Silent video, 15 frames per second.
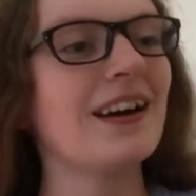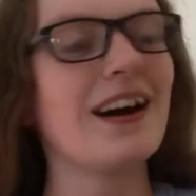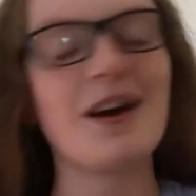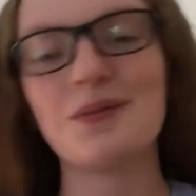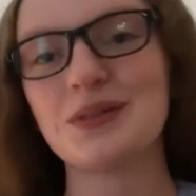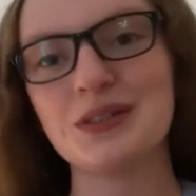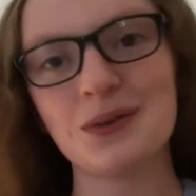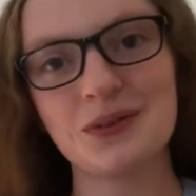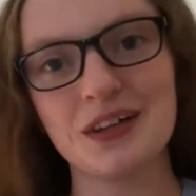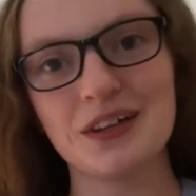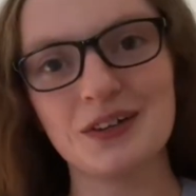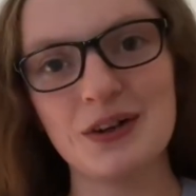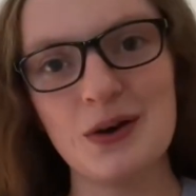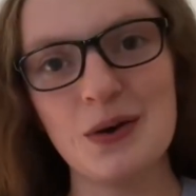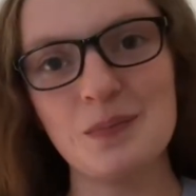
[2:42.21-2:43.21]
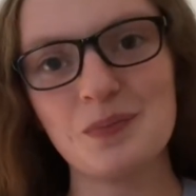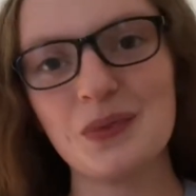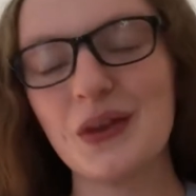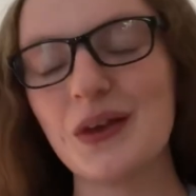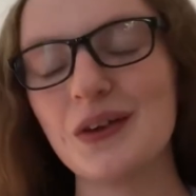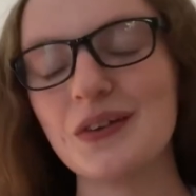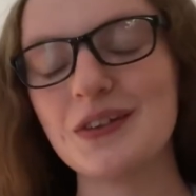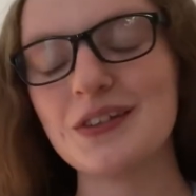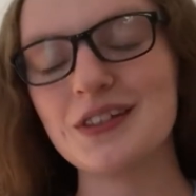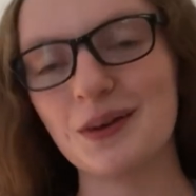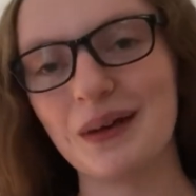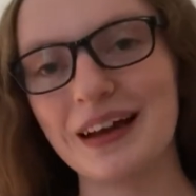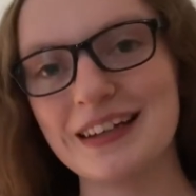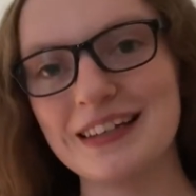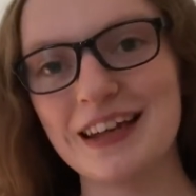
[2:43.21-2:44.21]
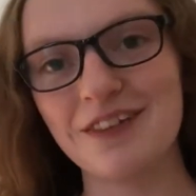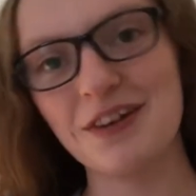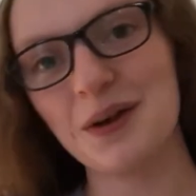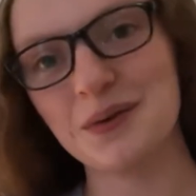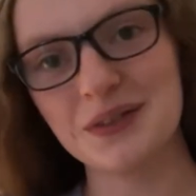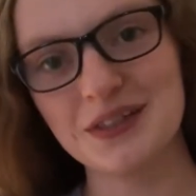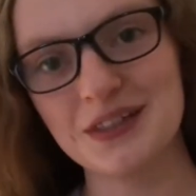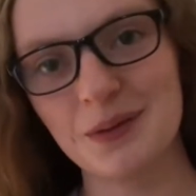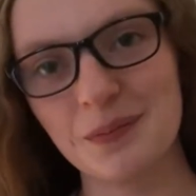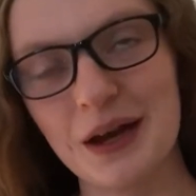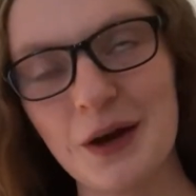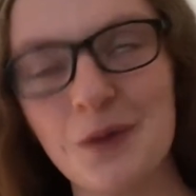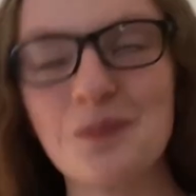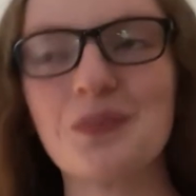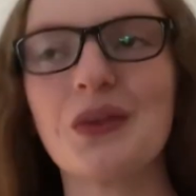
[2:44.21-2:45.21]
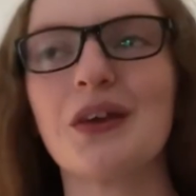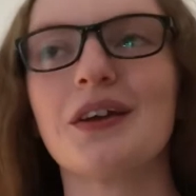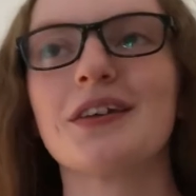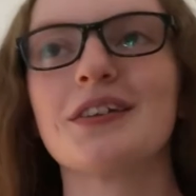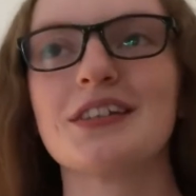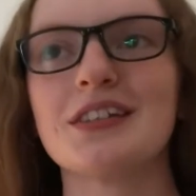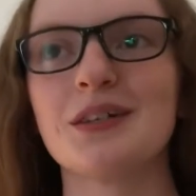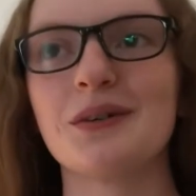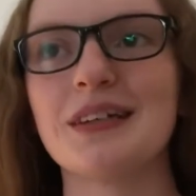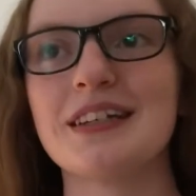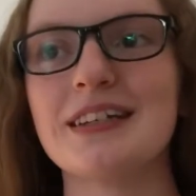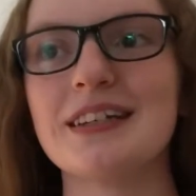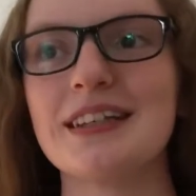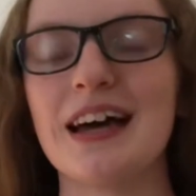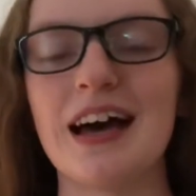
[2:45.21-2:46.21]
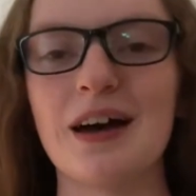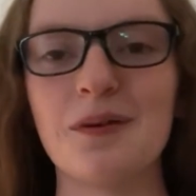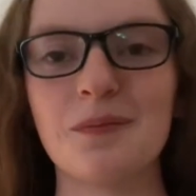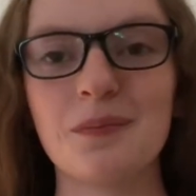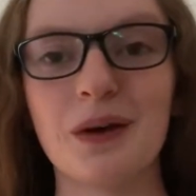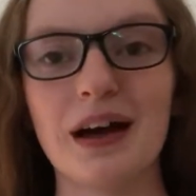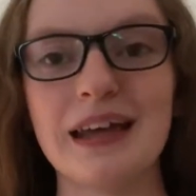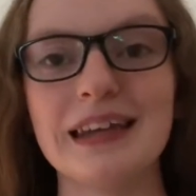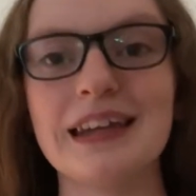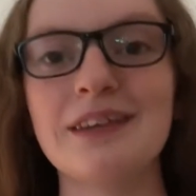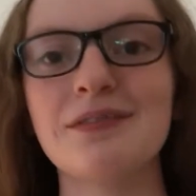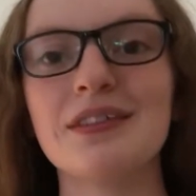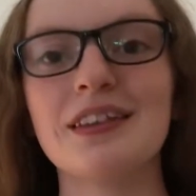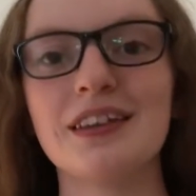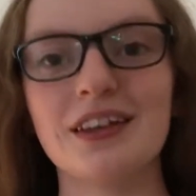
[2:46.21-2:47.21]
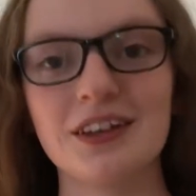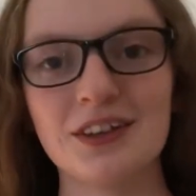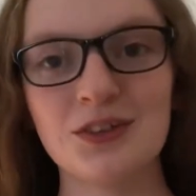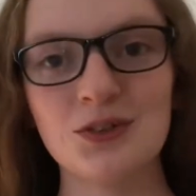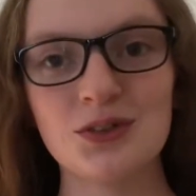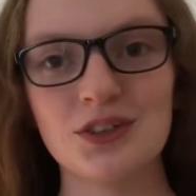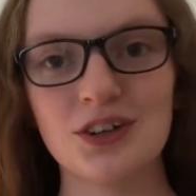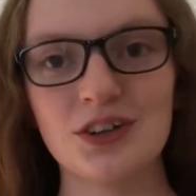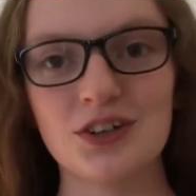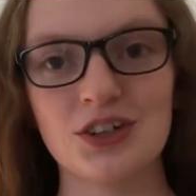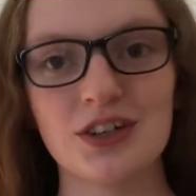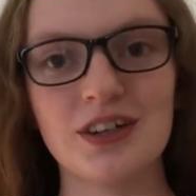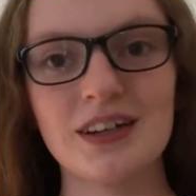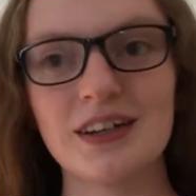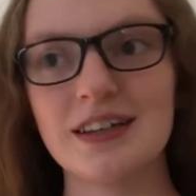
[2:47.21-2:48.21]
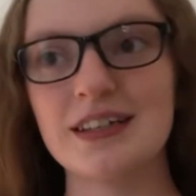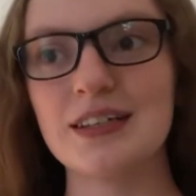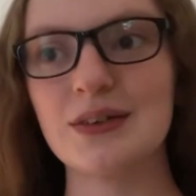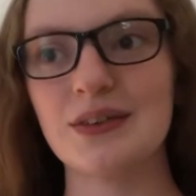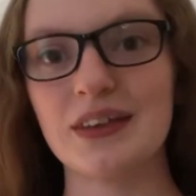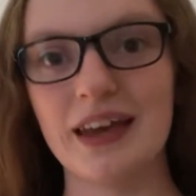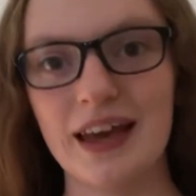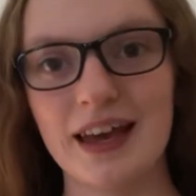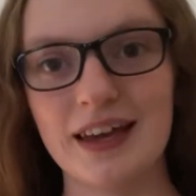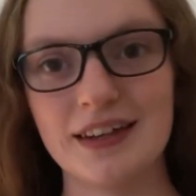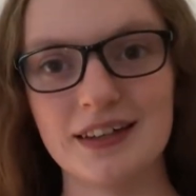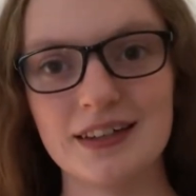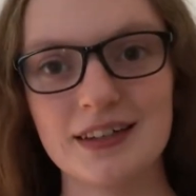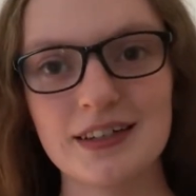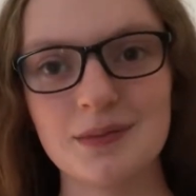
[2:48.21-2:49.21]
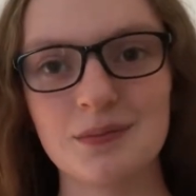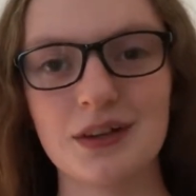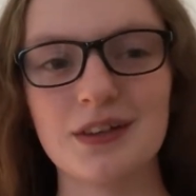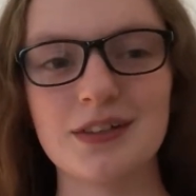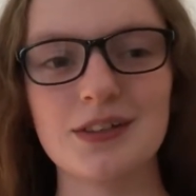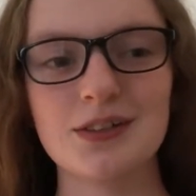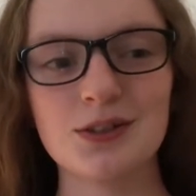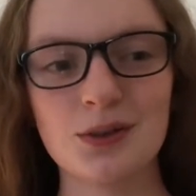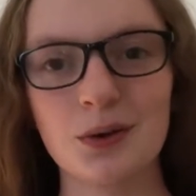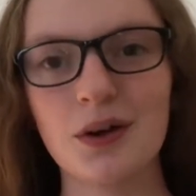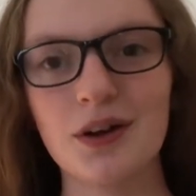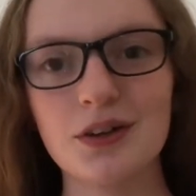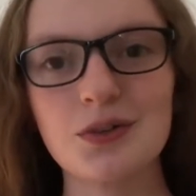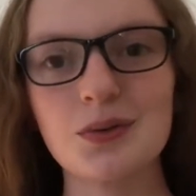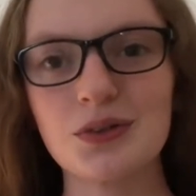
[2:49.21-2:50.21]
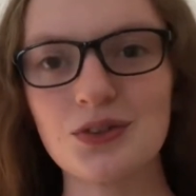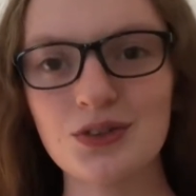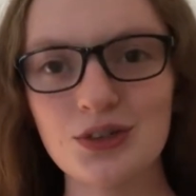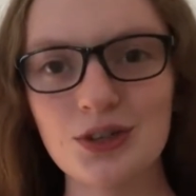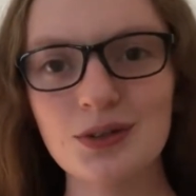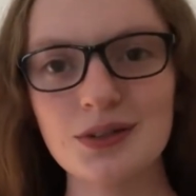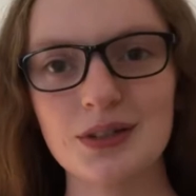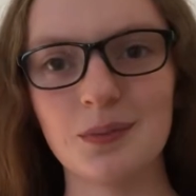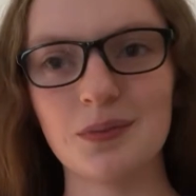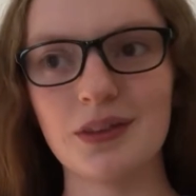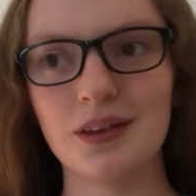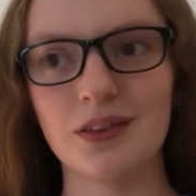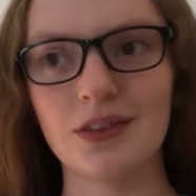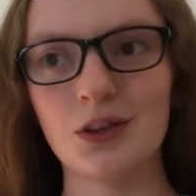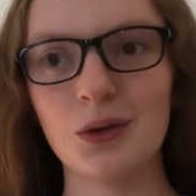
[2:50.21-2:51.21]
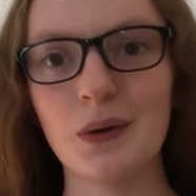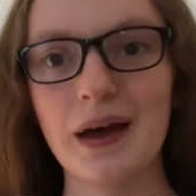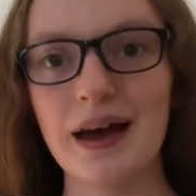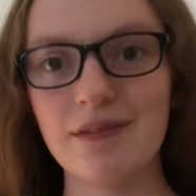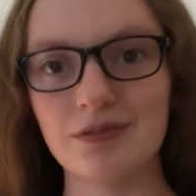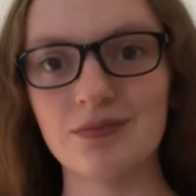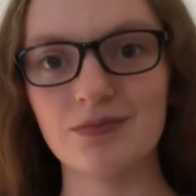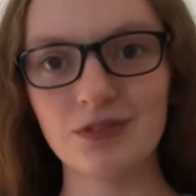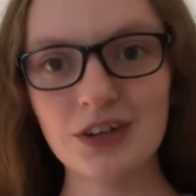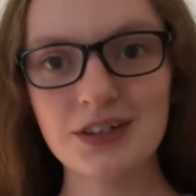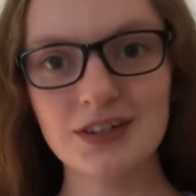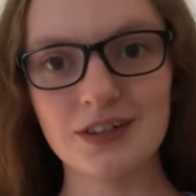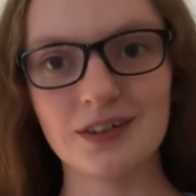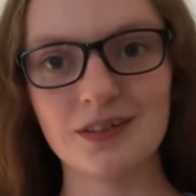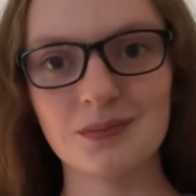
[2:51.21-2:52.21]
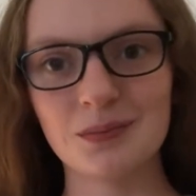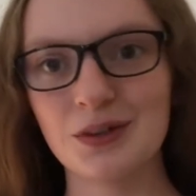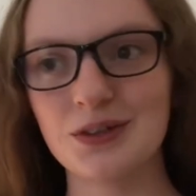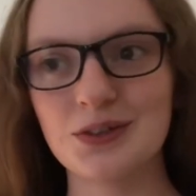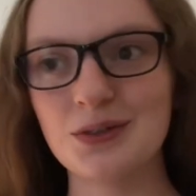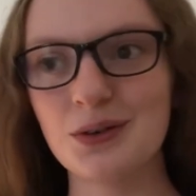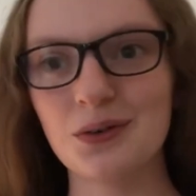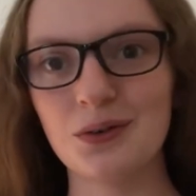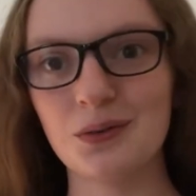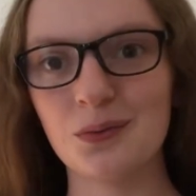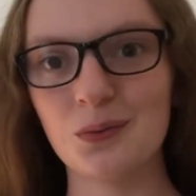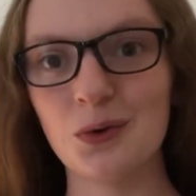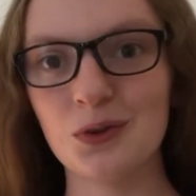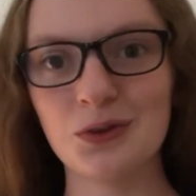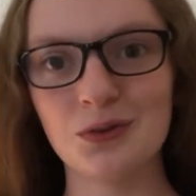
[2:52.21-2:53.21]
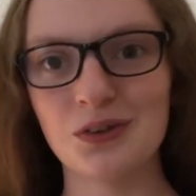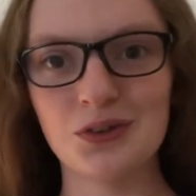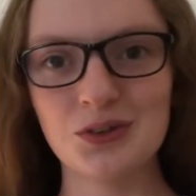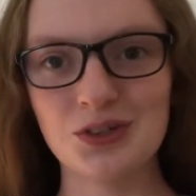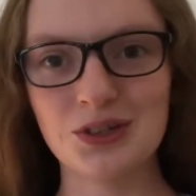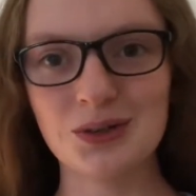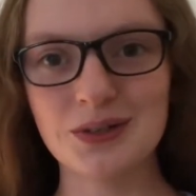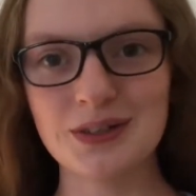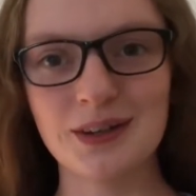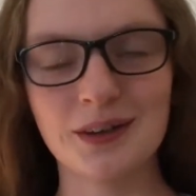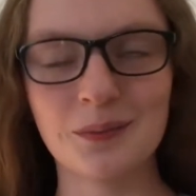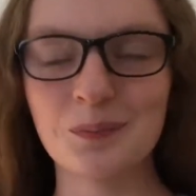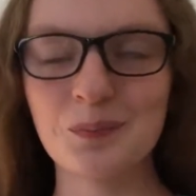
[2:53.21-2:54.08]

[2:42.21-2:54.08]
I was told I could not, so I had to get around it somehow. So I did that by leaving the introduction until the end, because it's so hard to introduce something that you haven't written because you don't know what you're introducing.